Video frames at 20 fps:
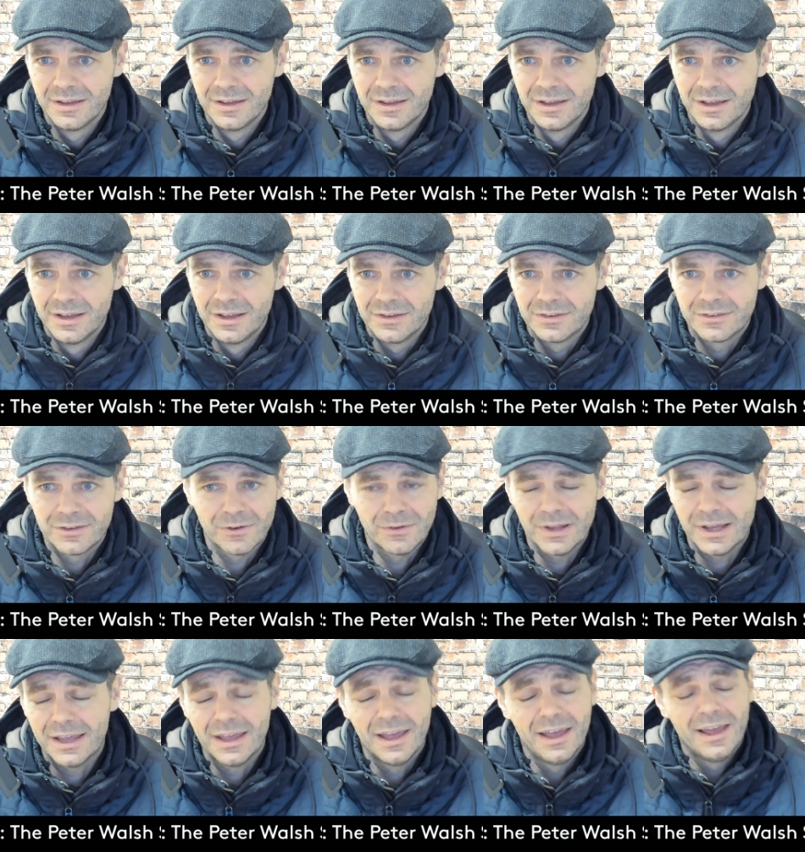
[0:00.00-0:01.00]
So
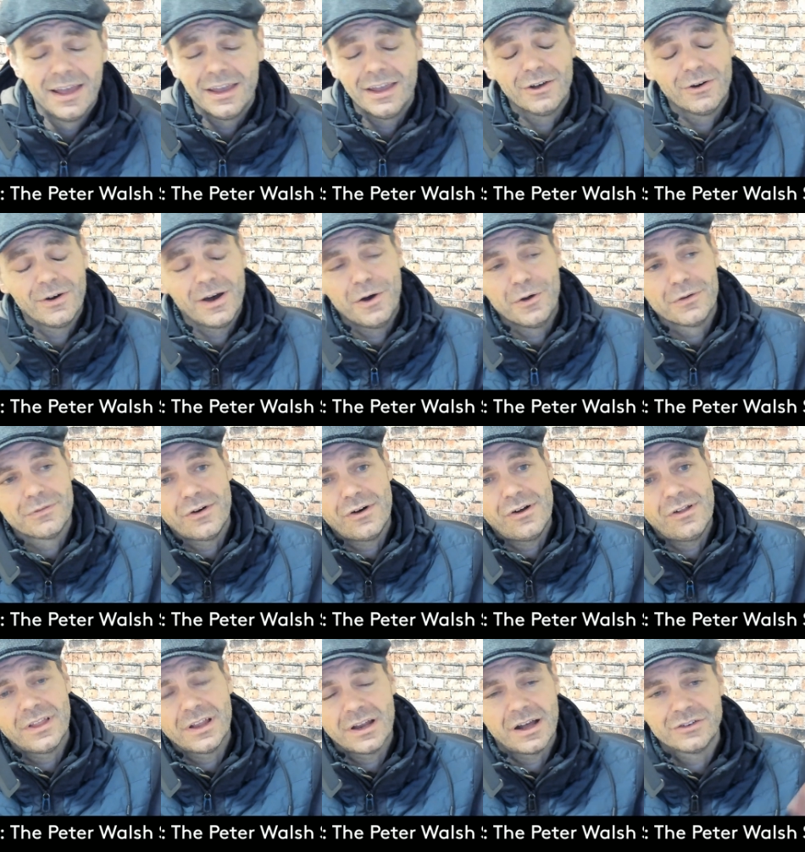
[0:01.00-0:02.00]
like, you know, out of all
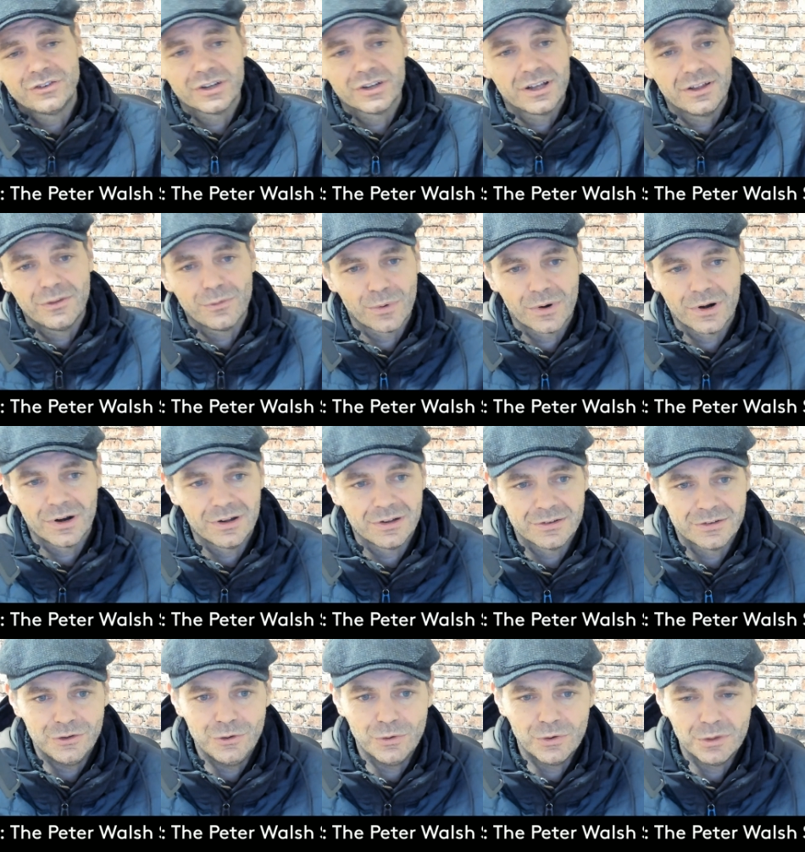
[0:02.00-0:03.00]
the logic in the world,
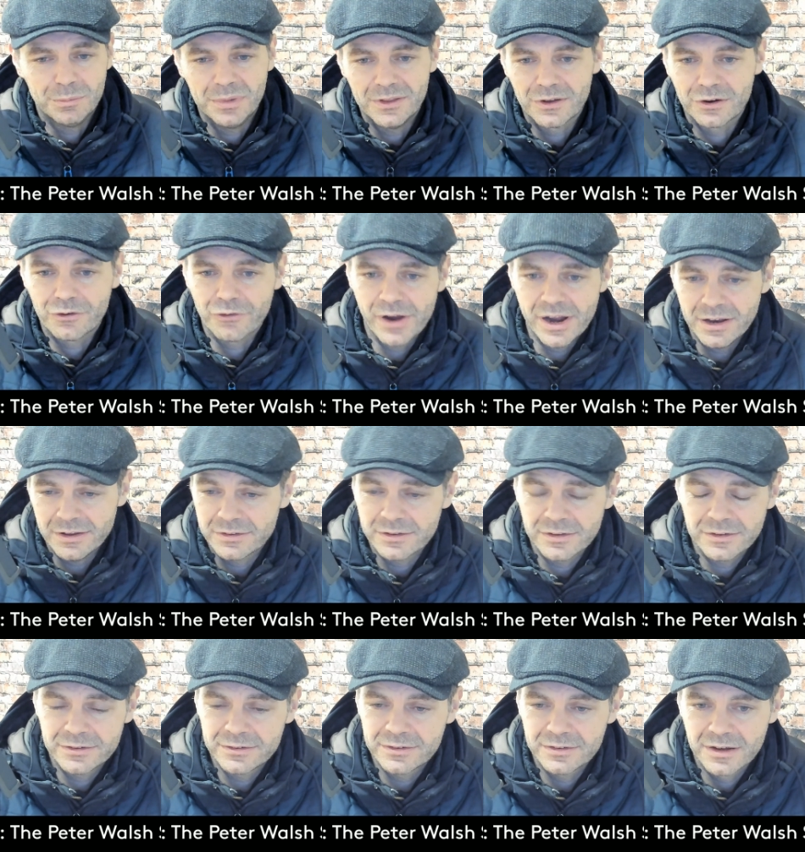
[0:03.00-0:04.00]
you could be the
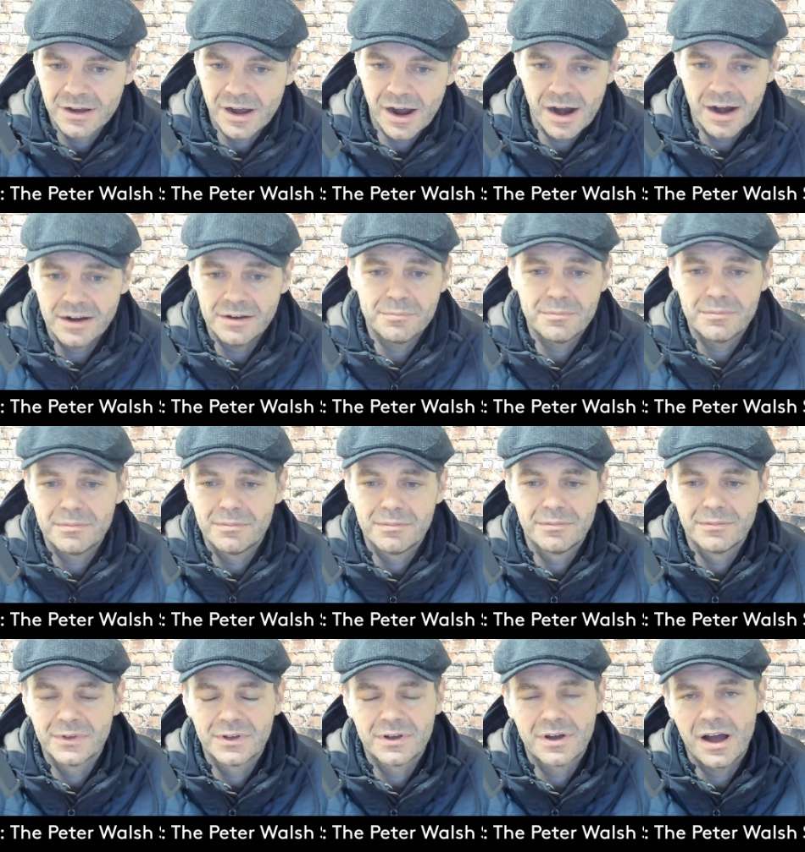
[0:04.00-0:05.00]
greatest car
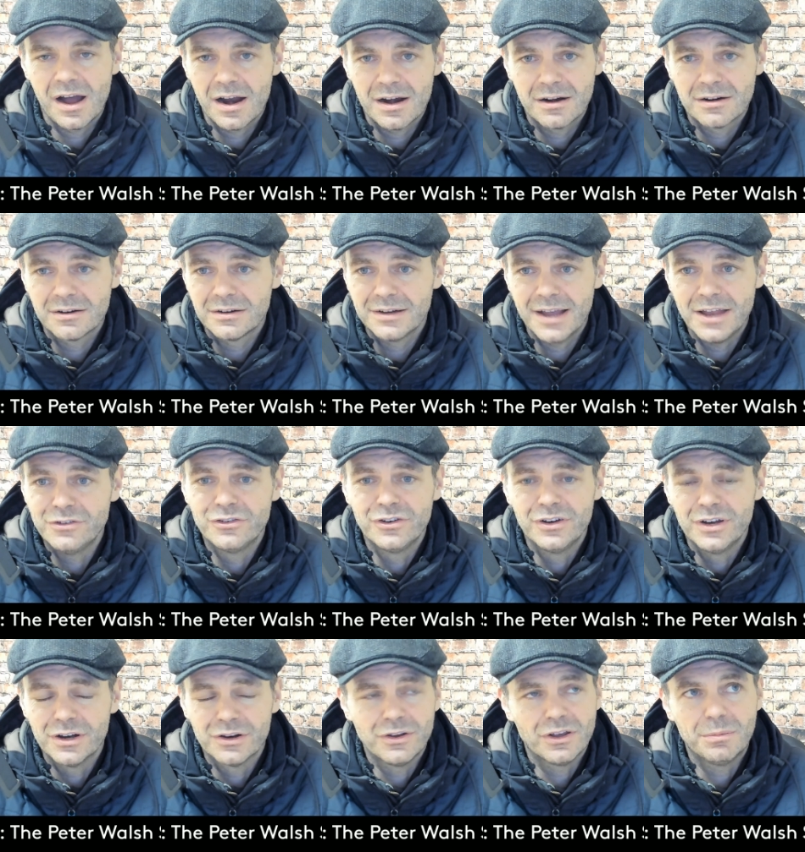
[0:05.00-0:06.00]
car
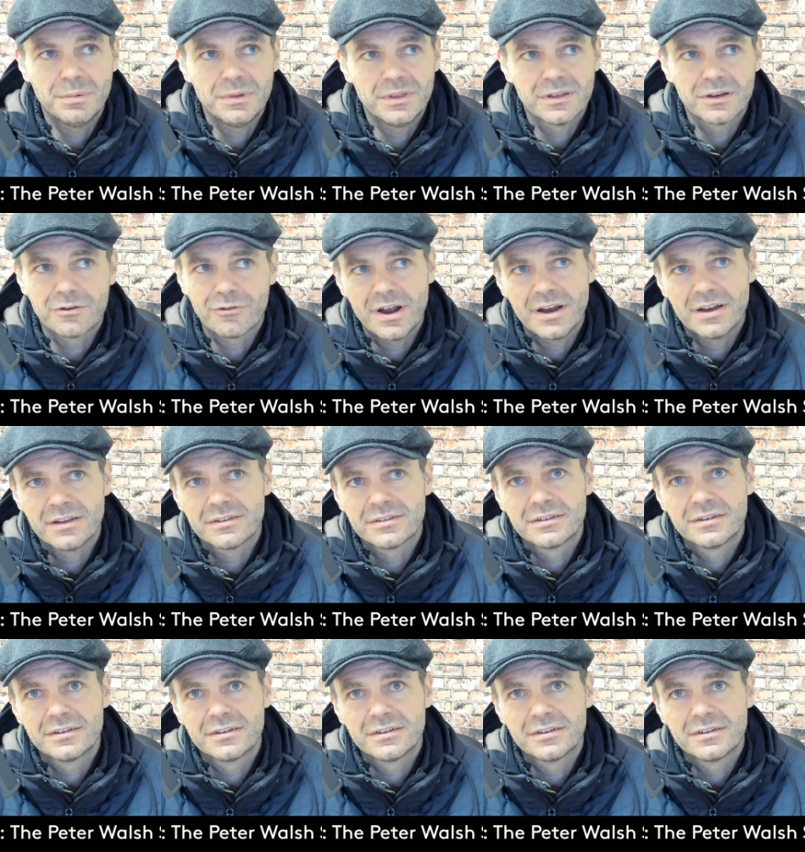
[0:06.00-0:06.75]
engineer, you could be the greatest